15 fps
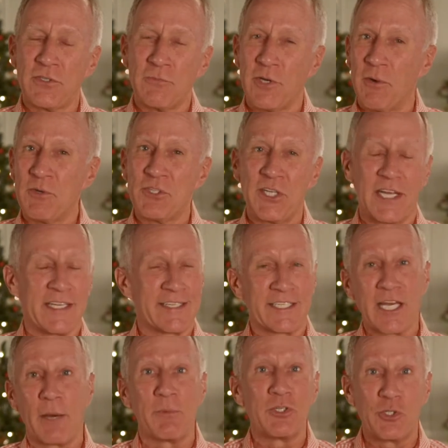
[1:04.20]
we always say it's
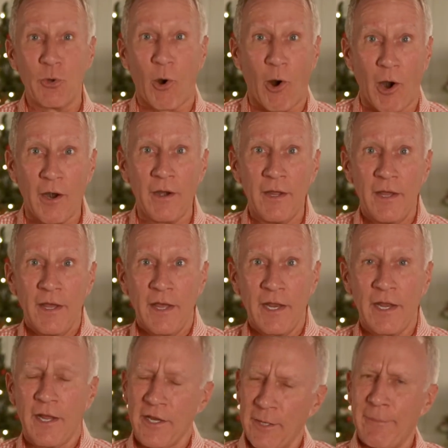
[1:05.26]
come as you are.
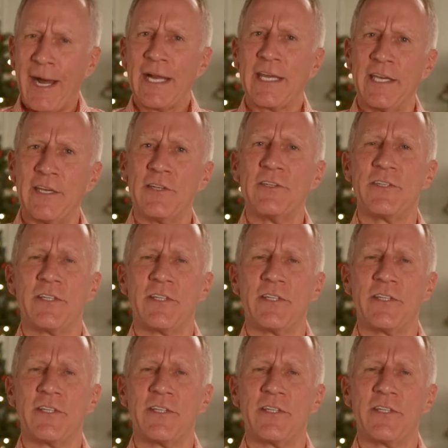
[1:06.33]
I know my kids,